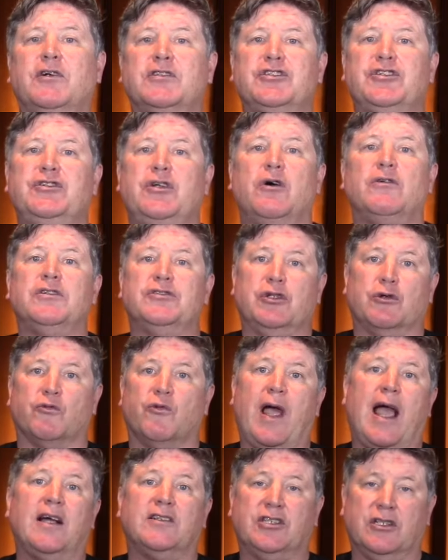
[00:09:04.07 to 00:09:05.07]
what's known as a
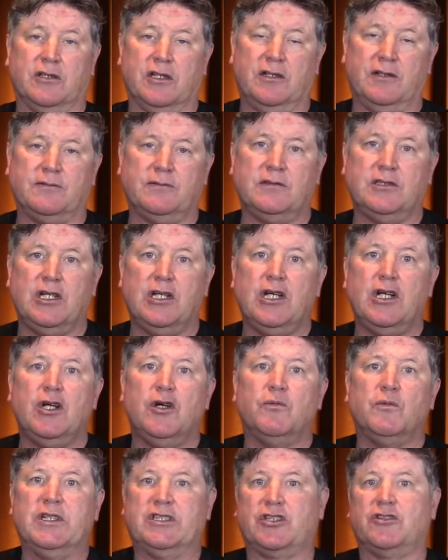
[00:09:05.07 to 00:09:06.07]
radula,
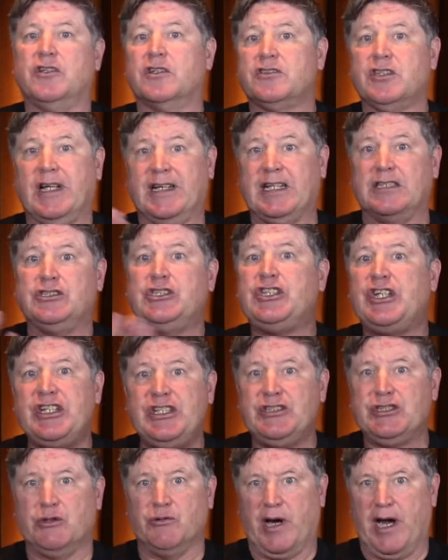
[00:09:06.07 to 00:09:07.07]
which looks like a
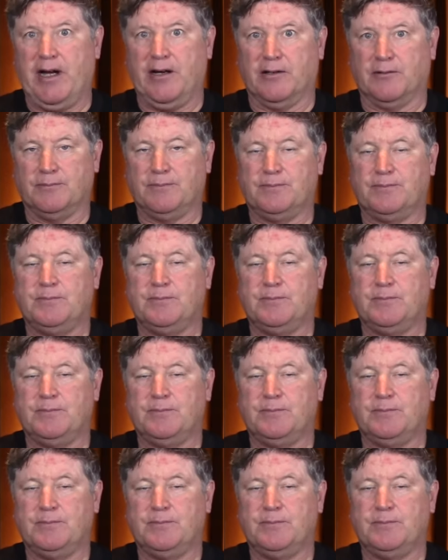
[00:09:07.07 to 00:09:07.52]
cheese grater.